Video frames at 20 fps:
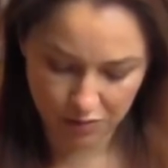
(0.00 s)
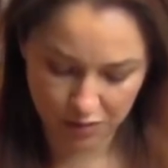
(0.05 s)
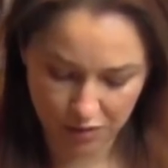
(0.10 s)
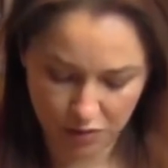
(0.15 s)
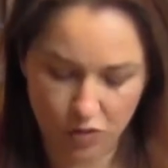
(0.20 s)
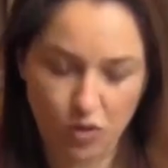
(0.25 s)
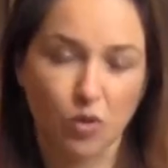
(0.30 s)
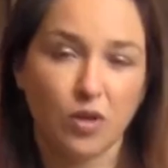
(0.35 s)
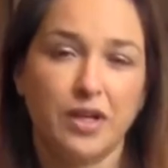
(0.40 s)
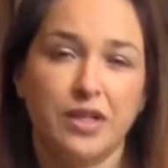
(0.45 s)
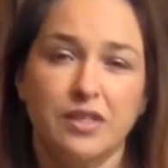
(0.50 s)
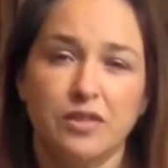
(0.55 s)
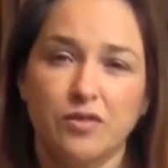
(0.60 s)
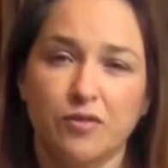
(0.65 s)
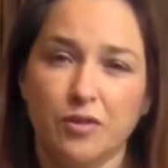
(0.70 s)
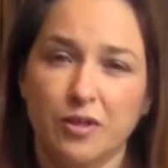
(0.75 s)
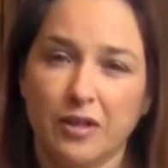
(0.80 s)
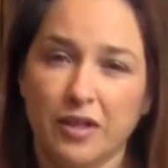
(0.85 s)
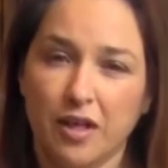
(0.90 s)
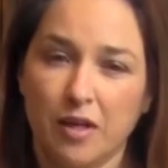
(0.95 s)
using trays
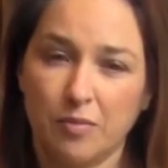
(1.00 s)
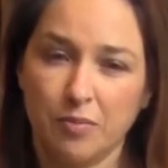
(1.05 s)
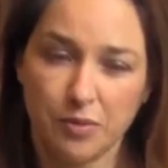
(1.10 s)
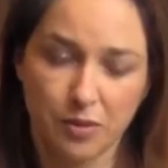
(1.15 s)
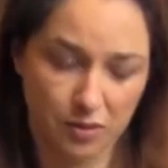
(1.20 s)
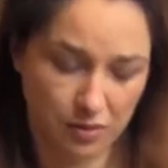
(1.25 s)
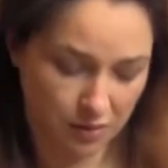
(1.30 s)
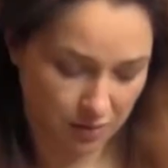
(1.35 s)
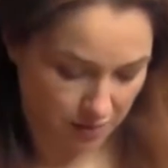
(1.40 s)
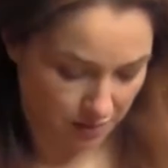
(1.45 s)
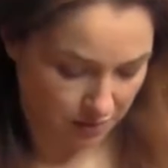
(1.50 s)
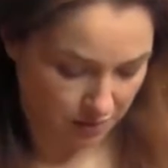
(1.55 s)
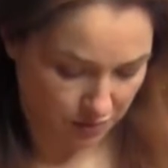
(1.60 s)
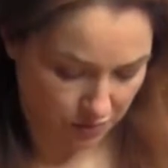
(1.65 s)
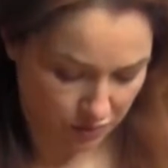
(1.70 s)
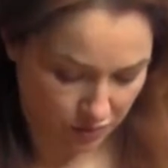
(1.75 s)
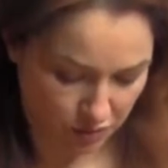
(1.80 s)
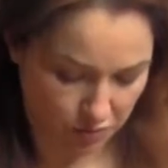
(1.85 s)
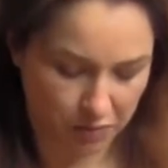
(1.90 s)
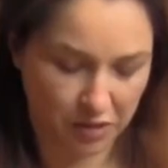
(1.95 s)
for the cups
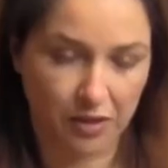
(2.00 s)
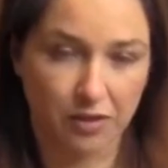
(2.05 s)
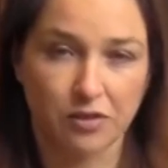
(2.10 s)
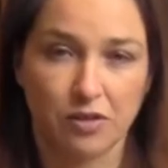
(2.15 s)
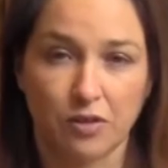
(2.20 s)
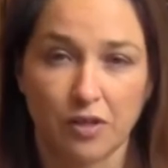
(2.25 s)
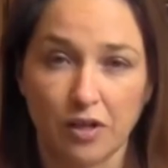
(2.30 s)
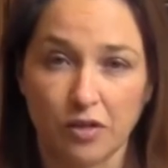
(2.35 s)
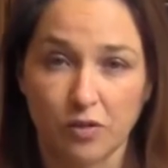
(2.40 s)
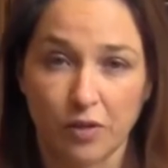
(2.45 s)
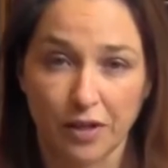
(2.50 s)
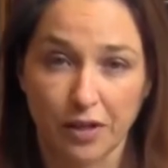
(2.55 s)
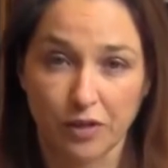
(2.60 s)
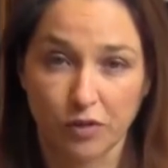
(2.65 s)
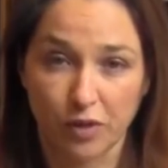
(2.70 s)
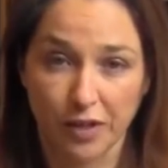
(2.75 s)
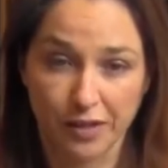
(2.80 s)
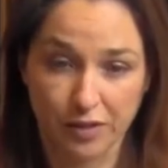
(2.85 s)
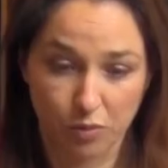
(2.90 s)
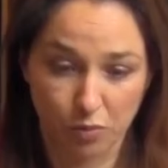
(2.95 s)
just because you're not trying to
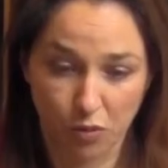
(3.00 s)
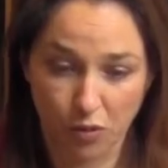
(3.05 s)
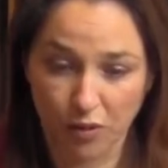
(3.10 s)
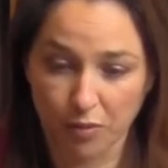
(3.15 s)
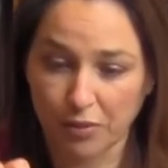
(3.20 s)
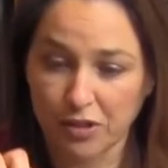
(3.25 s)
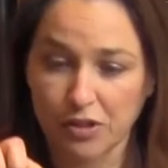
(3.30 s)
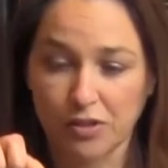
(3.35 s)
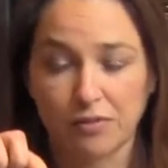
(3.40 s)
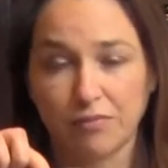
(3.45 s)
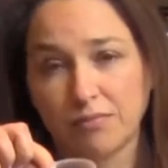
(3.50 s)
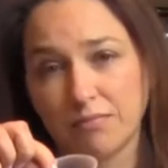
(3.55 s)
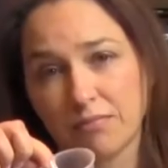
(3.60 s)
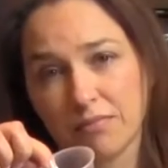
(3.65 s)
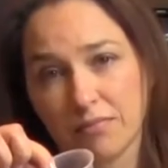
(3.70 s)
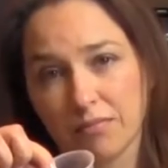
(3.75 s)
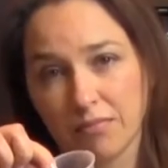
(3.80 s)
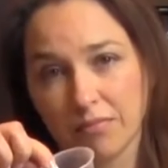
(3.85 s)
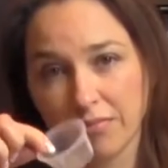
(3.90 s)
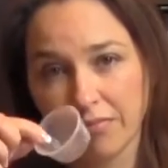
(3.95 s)
transport a bunch of
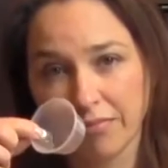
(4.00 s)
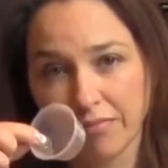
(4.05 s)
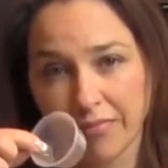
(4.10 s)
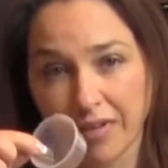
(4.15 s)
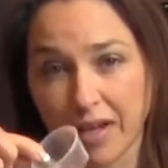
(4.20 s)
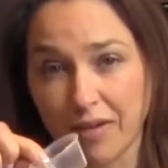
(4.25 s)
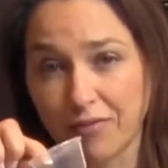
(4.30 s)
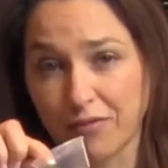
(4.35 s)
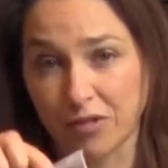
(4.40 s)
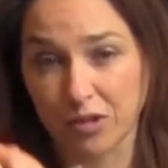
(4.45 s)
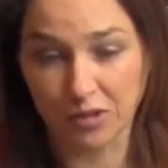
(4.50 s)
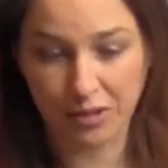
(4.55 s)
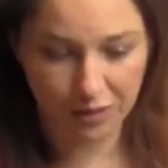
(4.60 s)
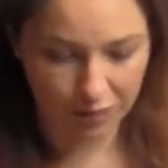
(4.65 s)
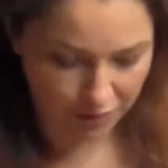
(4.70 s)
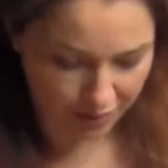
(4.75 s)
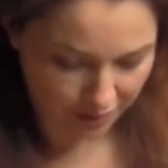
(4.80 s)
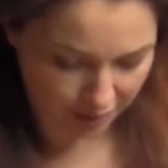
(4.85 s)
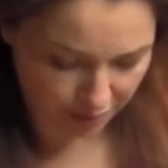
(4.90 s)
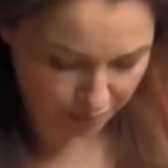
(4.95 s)
half-full
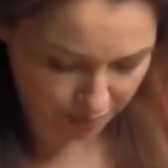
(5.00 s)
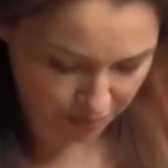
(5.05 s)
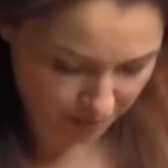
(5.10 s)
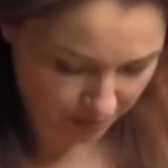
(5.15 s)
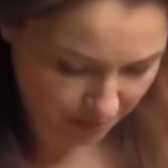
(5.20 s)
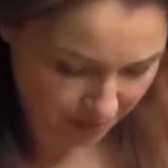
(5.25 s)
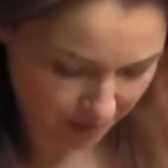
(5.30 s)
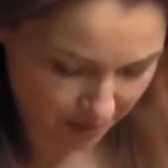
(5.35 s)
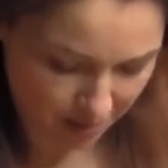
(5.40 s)
little cups.